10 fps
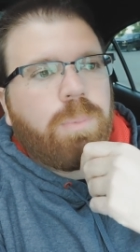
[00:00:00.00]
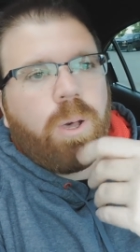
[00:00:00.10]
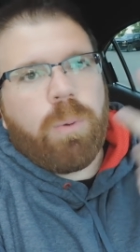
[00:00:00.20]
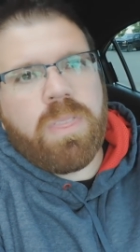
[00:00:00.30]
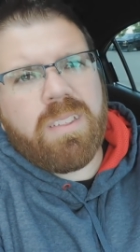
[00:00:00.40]

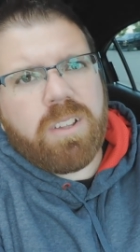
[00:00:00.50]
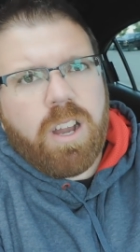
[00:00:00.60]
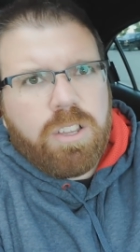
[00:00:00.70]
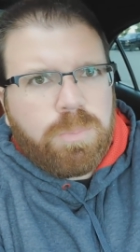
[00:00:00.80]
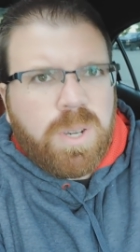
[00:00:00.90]
But with this
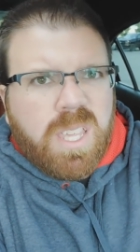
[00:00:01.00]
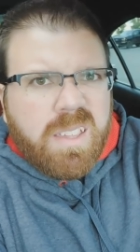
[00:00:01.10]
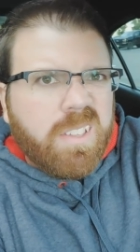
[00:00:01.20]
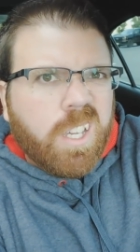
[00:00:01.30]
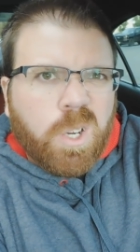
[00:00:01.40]
car, it's pretty
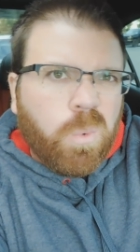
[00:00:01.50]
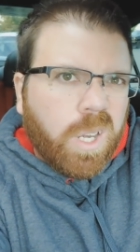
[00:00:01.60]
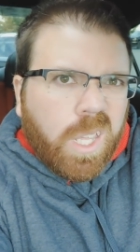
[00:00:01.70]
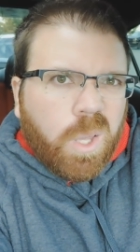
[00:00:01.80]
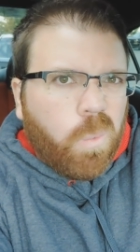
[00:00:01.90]
easy to cut a
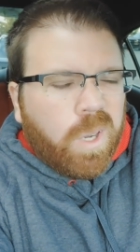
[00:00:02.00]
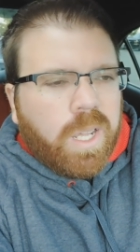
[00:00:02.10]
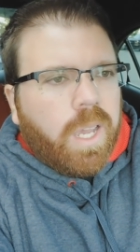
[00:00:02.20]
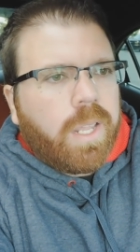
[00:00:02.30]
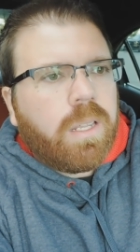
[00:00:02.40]
1.8,
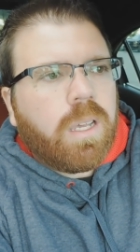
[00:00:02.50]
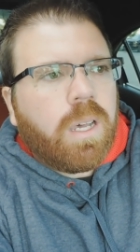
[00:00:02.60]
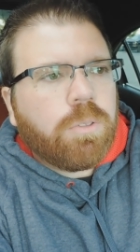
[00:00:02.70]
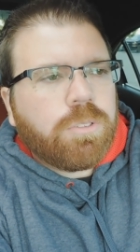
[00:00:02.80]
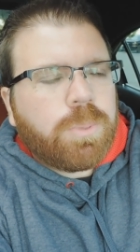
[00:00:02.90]

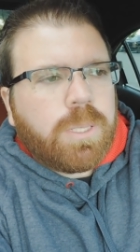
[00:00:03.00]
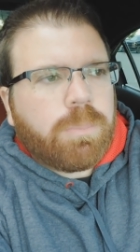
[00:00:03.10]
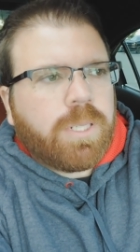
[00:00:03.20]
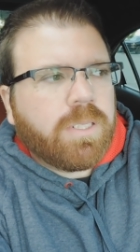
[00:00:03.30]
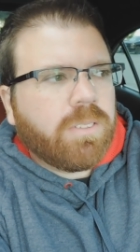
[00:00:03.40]
1.9. Which is pretty
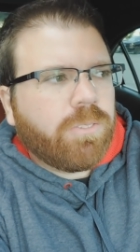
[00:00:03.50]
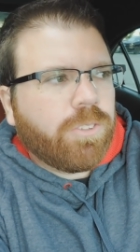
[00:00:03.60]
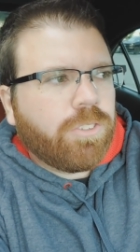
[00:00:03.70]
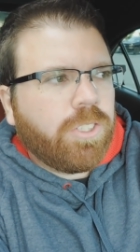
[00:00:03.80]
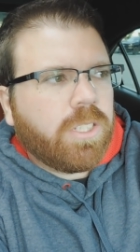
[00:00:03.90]
impressive for
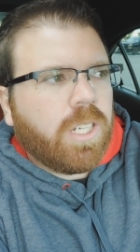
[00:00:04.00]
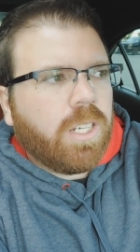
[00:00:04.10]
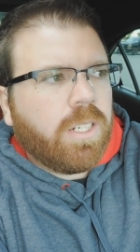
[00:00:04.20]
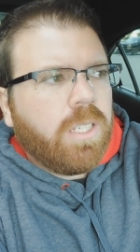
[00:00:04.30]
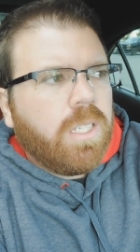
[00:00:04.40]
a street
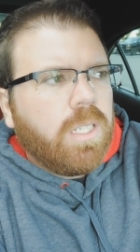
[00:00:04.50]
tire.